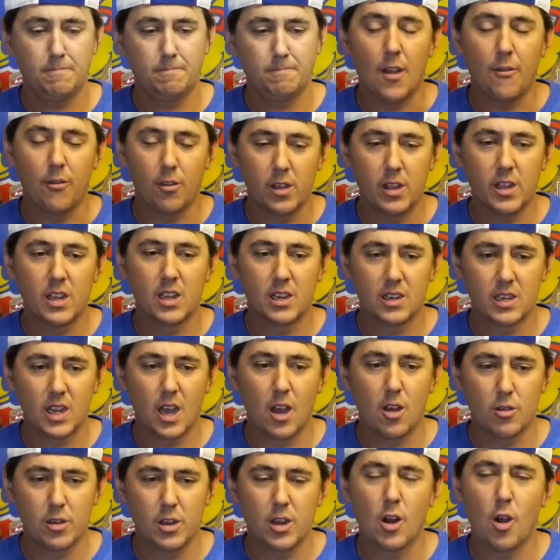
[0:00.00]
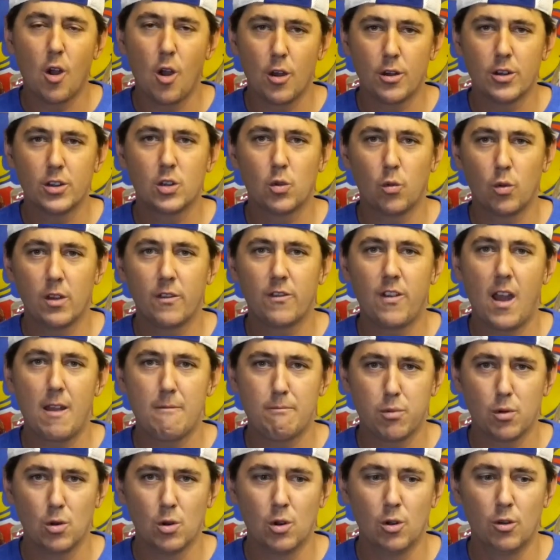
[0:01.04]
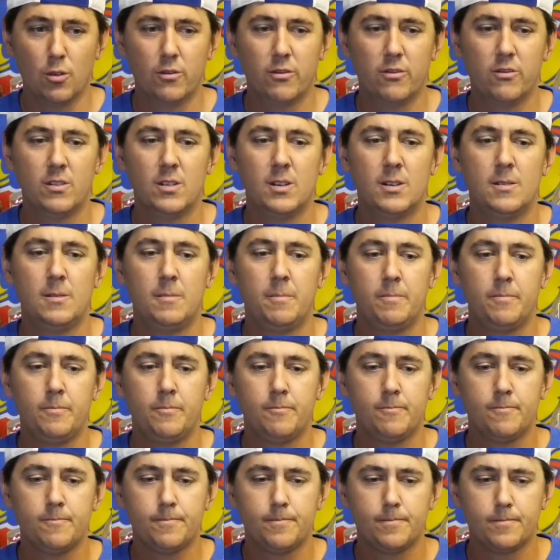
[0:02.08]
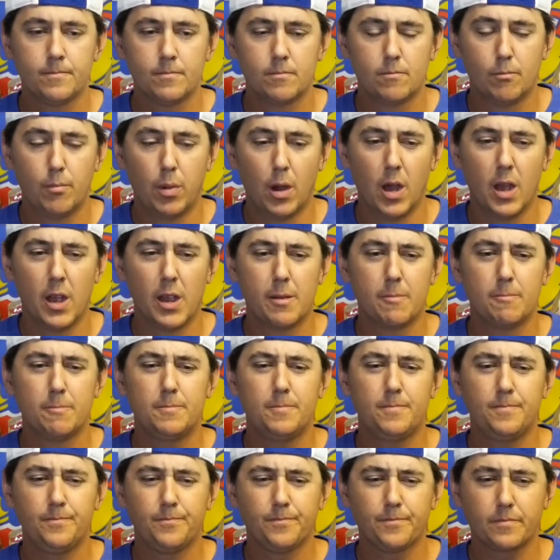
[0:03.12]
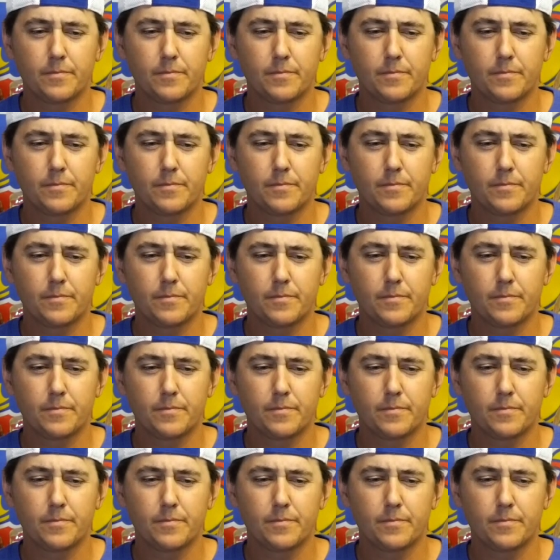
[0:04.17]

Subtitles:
Definitely you can tell, 125 proof, but